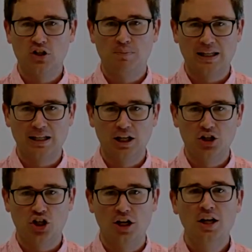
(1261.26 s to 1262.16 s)
this
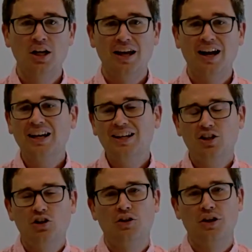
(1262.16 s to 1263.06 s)
speculation, and I
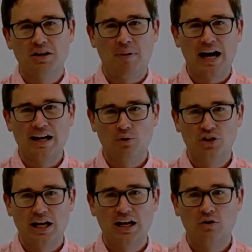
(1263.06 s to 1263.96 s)
continue to think that Biden will
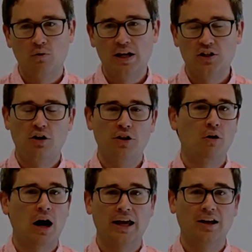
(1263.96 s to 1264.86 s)
stay in the race,
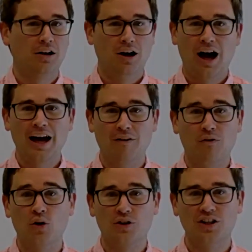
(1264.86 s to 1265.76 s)
although I
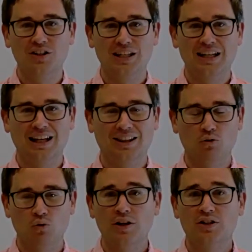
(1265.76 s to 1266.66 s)
of course could see that
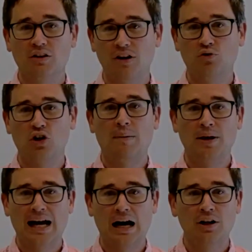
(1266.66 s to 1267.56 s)
the risk of him
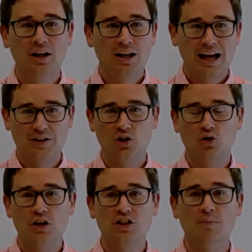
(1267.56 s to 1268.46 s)
dropping out has
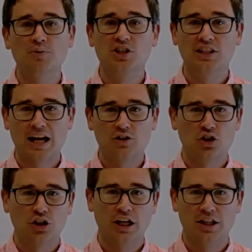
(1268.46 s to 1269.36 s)
increased
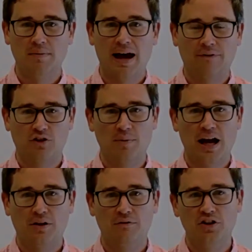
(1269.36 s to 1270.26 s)
substantially in the
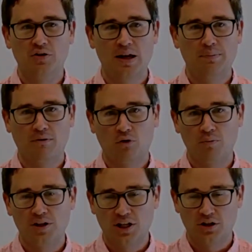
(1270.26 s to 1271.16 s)
aftermath of the debate
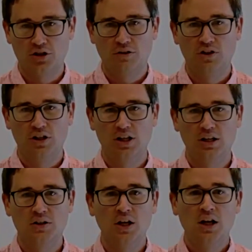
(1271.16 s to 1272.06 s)
performance and the shift in
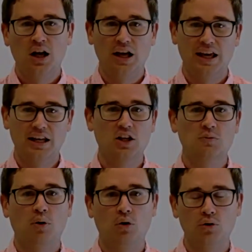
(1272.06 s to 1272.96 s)
his
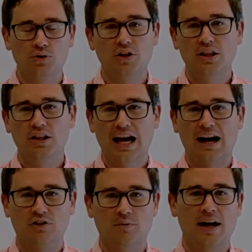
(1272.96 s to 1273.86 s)
polls in the
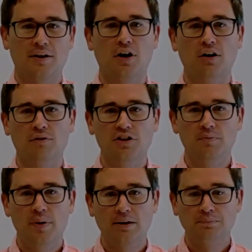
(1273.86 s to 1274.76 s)
aftermath of the
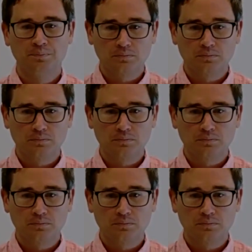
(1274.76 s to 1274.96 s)
debate.